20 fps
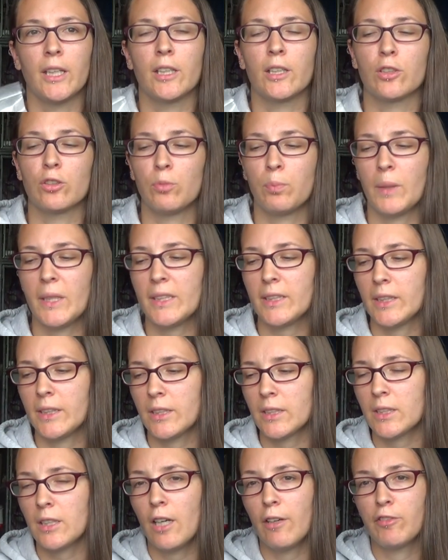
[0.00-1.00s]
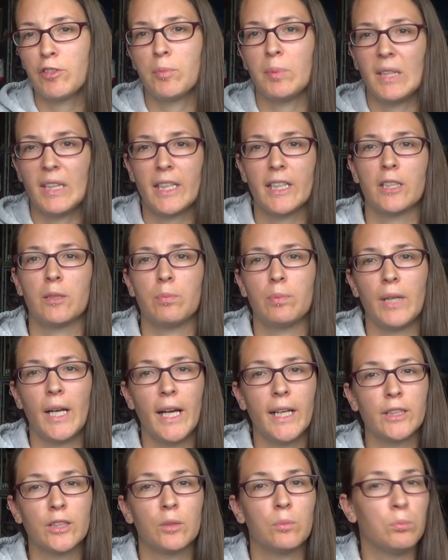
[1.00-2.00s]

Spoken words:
So basically it doesn't have to be this brand.